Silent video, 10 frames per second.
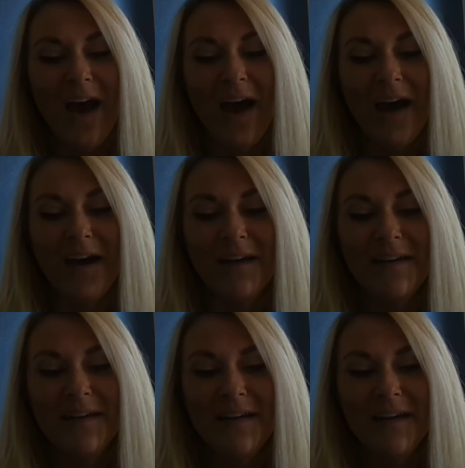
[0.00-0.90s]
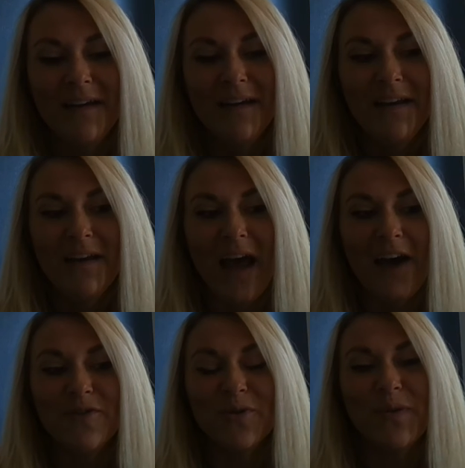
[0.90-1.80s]
Uh,
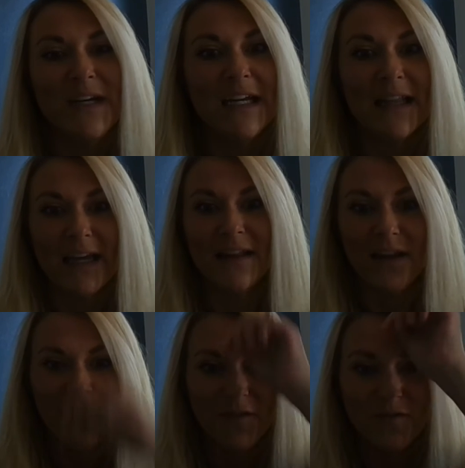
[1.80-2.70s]
after reading like the love